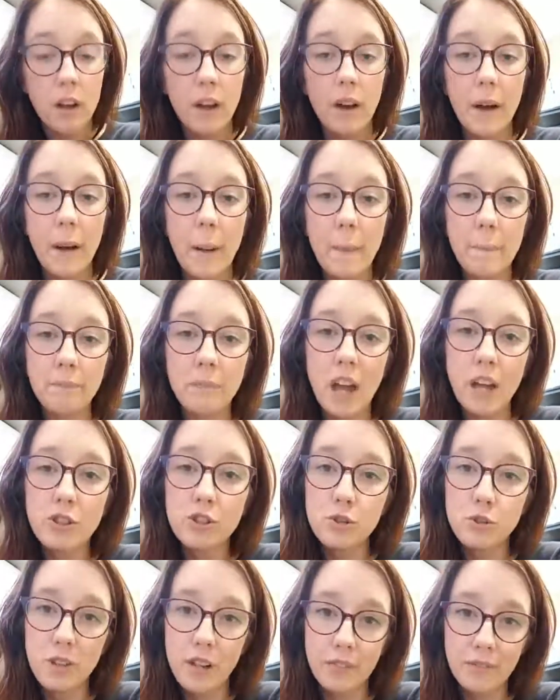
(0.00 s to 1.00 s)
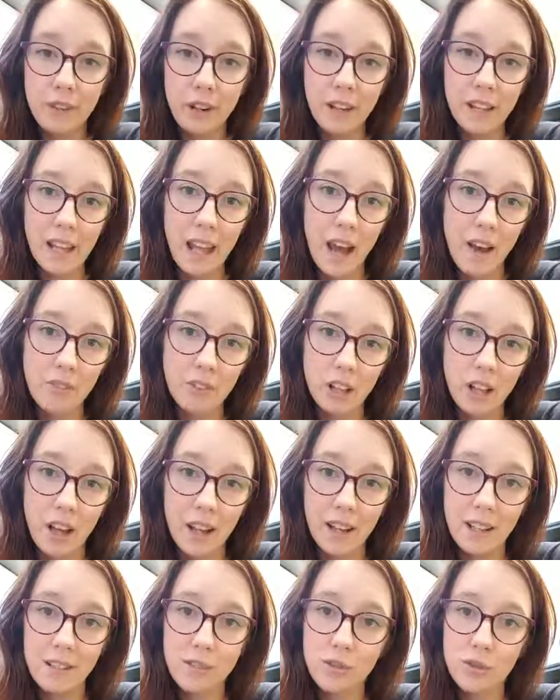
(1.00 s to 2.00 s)
I do definitely have
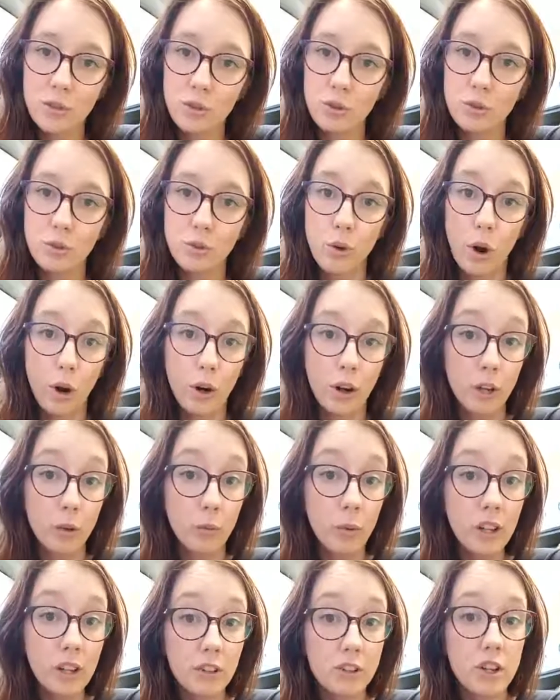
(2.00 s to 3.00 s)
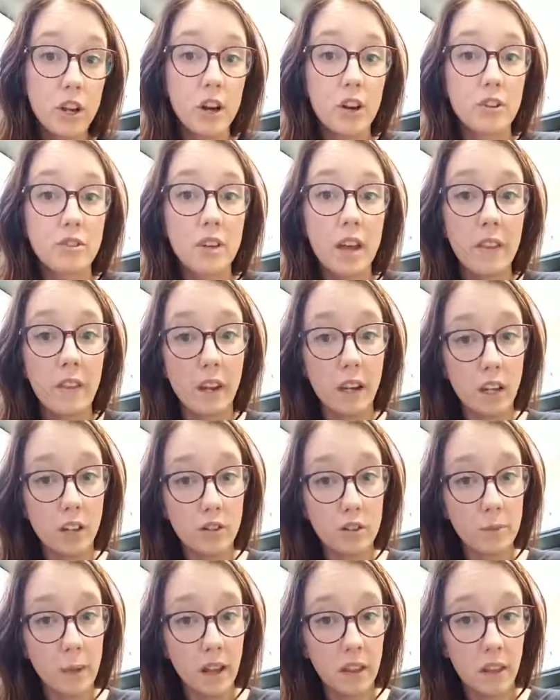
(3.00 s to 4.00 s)
clients who are in wheelchairs and they need
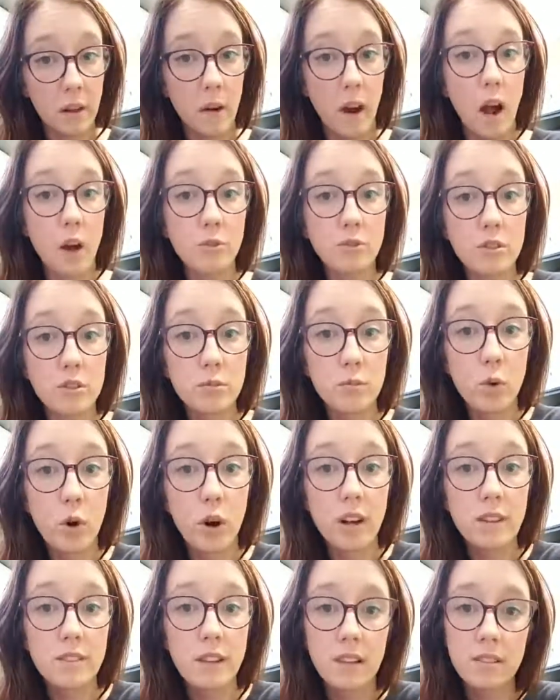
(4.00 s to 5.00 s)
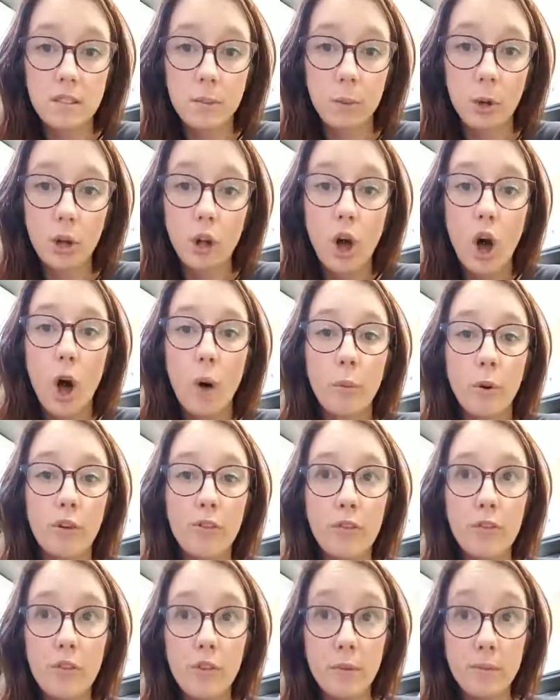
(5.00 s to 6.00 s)
to make their houses more accessible, both
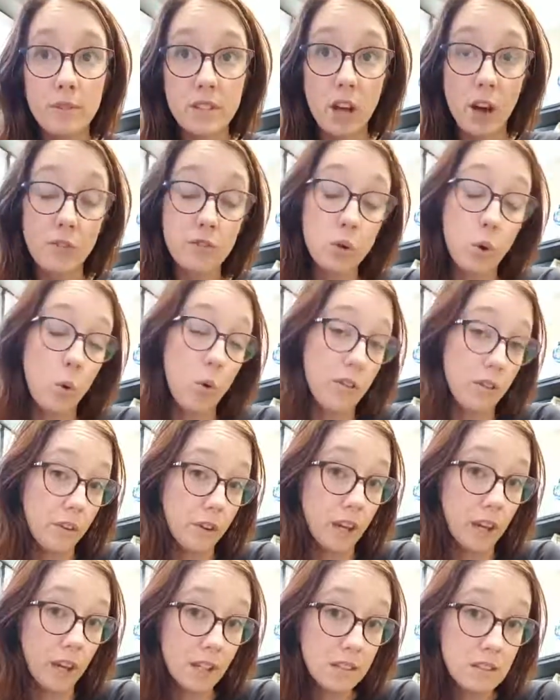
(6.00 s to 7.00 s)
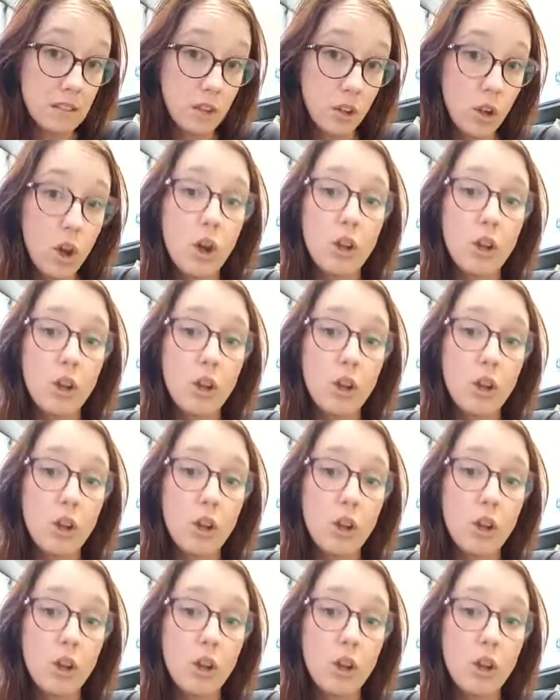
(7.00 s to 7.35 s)
for themselves or their kids.